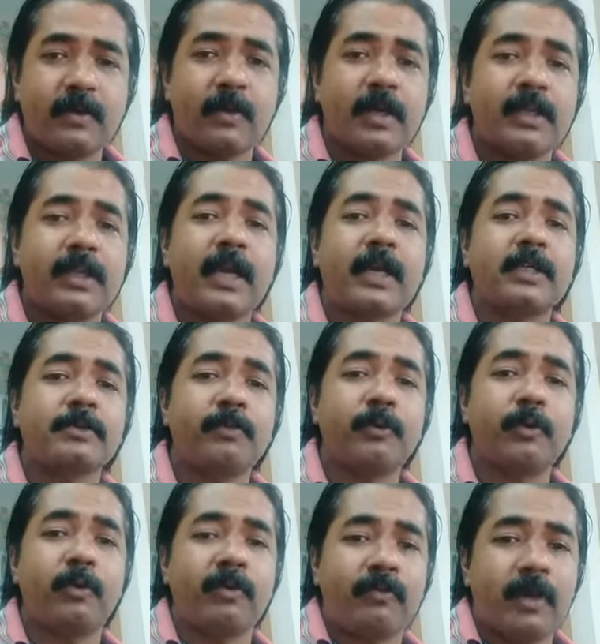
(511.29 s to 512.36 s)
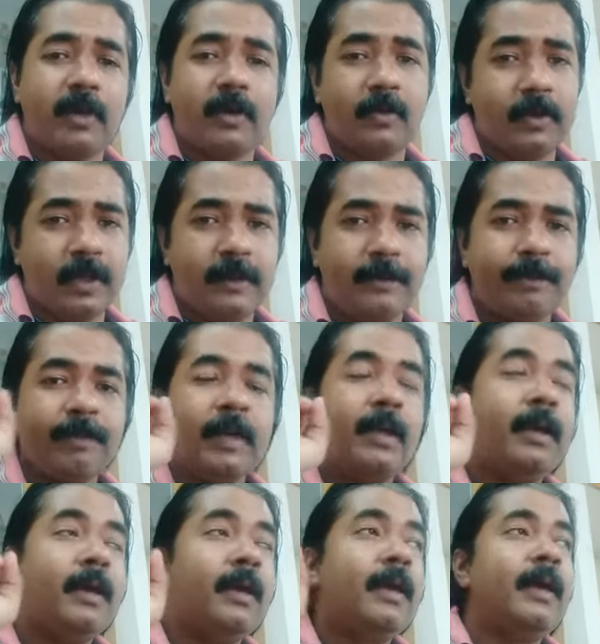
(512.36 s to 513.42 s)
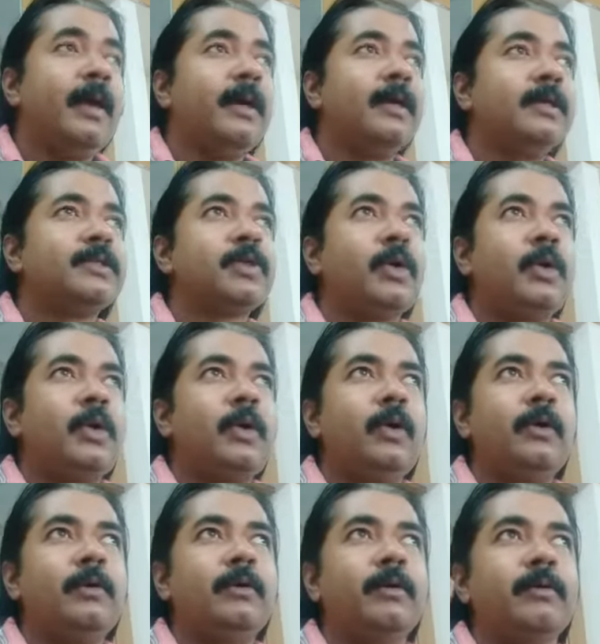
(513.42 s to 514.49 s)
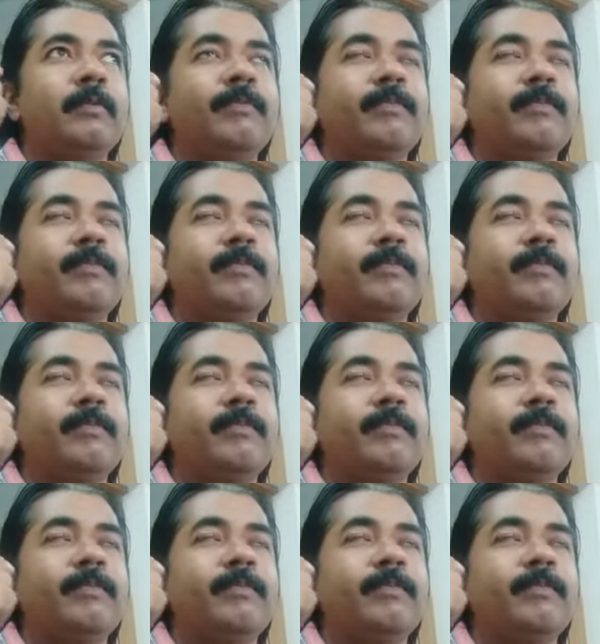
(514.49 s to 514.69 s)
Okay, that is Purva Phalguni. So